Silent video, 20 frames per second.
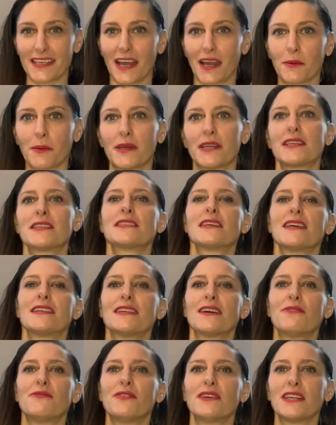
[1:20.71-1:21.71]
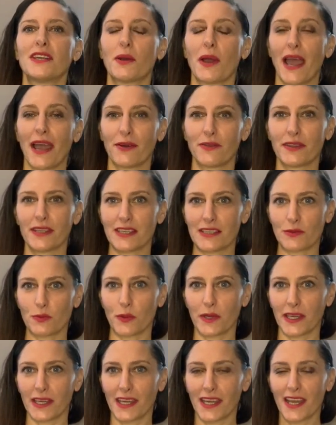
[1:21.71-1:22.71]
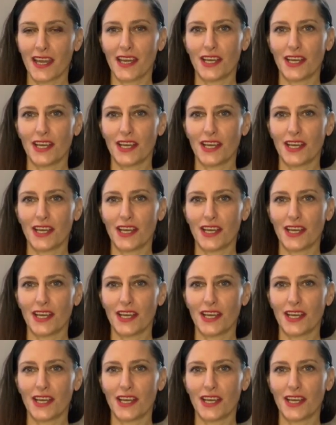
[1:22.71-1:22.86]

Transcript: I'm going to send a video out this week